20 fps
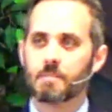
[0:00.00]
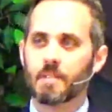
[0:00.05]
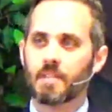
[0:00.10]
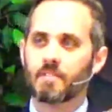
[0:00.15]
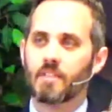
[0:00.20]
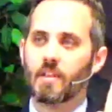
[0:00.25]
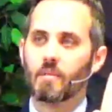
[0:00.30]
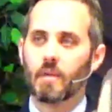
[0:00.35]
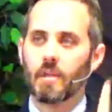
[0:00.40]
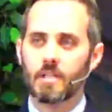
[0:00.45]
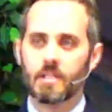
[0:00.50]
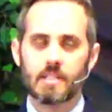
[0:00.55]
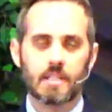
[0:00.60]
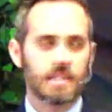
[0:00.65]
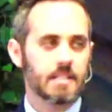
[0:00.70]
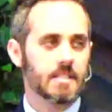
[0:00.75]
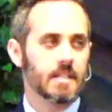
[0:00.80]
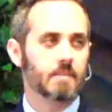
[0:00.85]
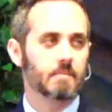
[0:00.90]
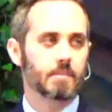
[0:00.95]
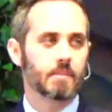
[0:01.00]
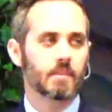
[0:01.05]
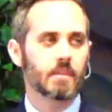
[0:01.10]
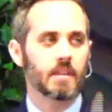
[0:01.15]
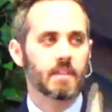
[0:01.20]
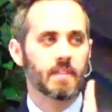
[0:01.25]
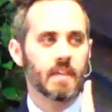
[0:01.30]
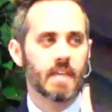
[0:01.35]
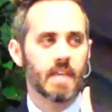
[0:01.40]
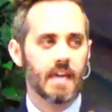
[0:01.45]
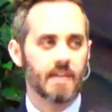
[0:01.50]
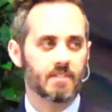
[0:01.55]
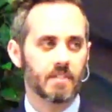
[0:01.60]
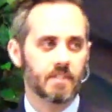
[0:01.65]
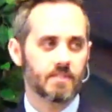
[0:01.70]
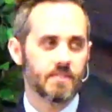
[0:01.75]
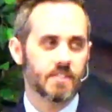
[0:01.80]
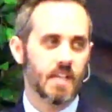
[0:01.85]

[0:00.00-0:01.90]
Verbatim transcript: but if they went to the temple and they gave enough